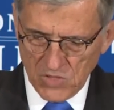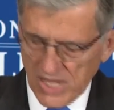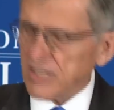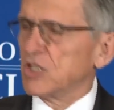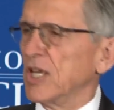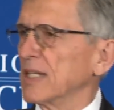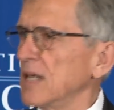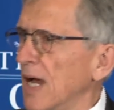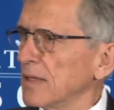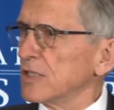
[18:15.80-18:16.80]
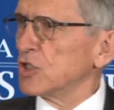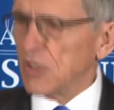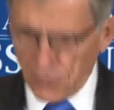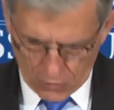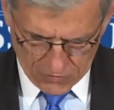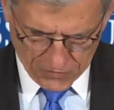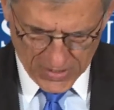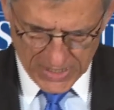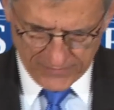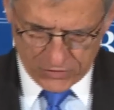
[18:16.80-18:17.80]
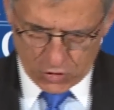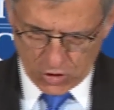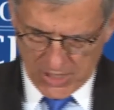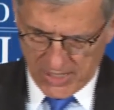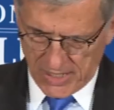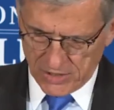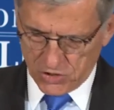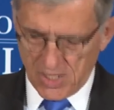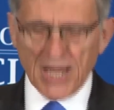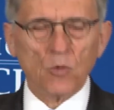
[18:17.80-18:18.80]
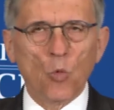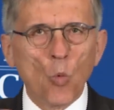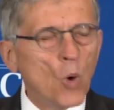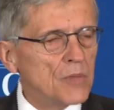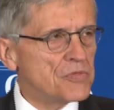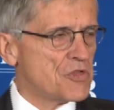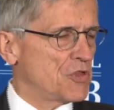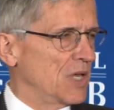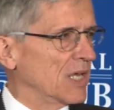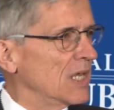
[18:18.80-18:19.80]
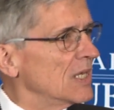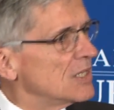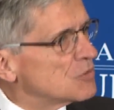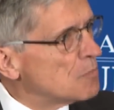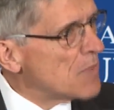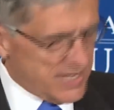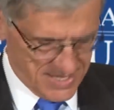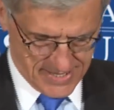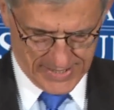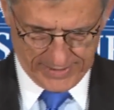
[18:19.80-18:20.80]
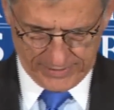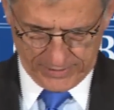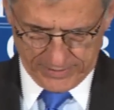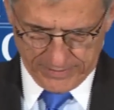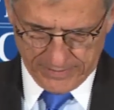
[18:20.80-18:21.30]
And technology for 5G is not one thing, it is many things.